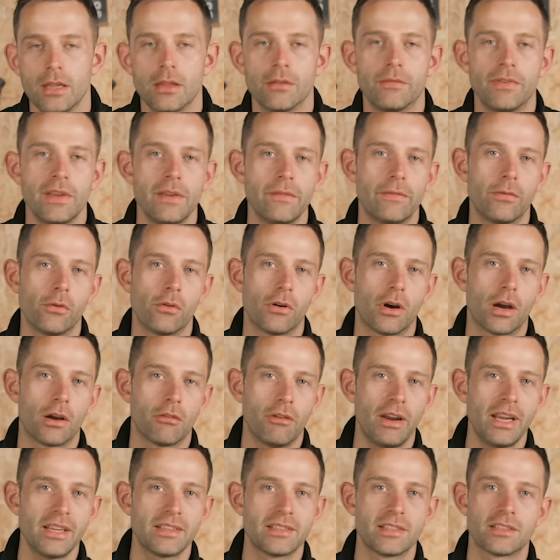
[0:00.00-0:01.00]
The V four R
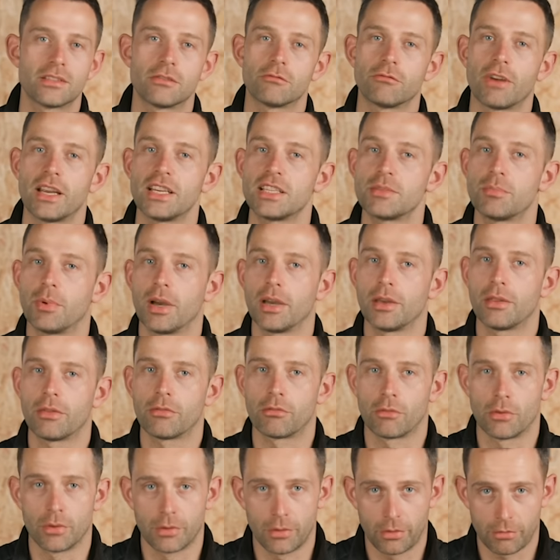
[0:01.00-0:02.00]
S is a race bike
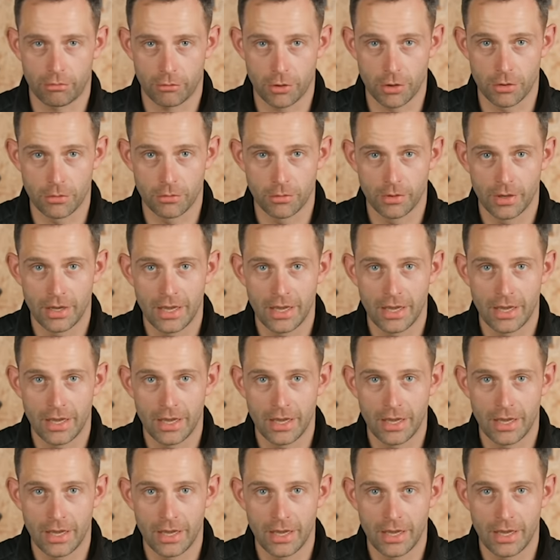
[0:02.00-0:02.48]
through and through,